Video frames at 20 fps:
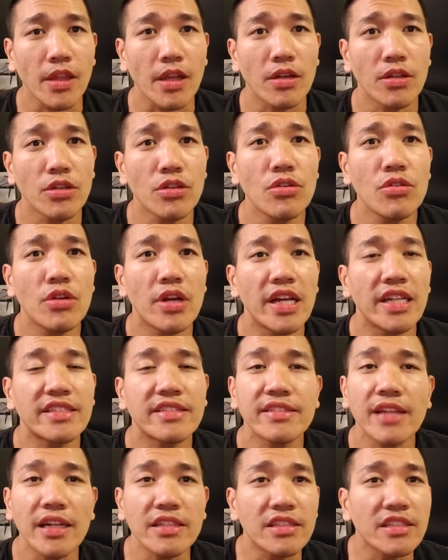you,
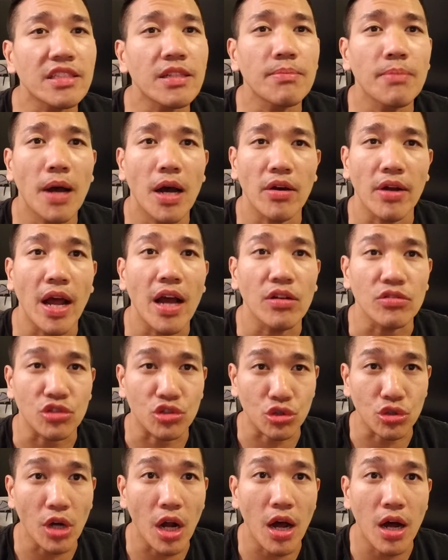it's not just about how
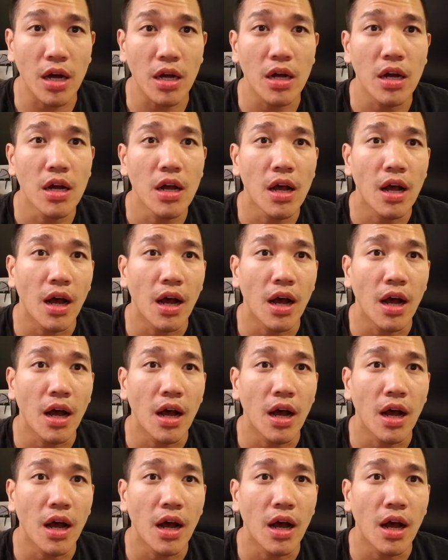strong,